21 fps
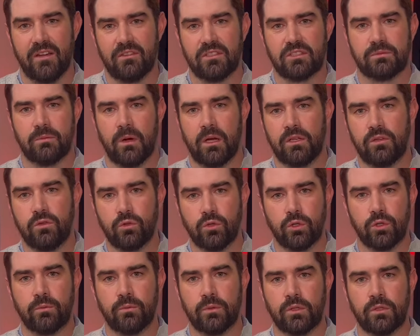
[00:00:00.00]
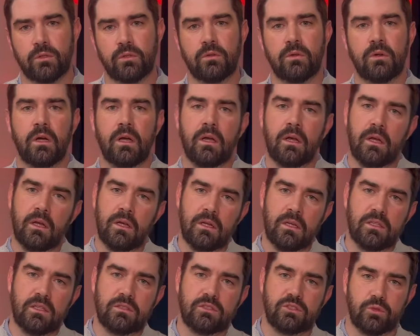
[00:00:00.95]
as my normal
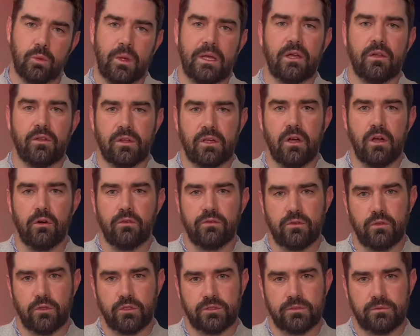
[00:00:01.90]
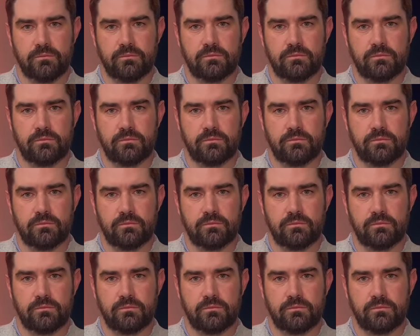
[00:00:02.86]
swing on the golf course.